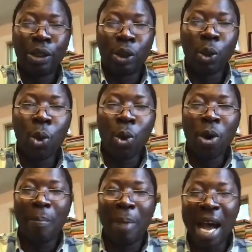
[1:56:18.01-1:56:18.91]
to
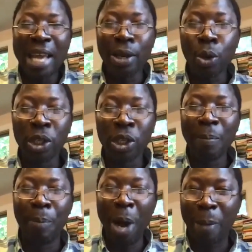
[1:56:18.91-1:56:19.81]
buying
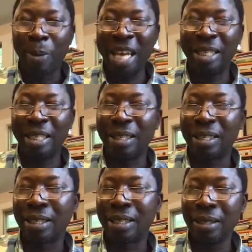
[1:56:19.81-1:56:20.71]
Gutenberg
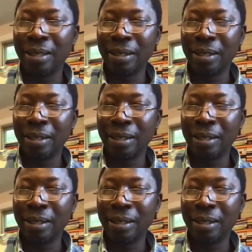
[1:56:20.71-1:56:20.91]
presses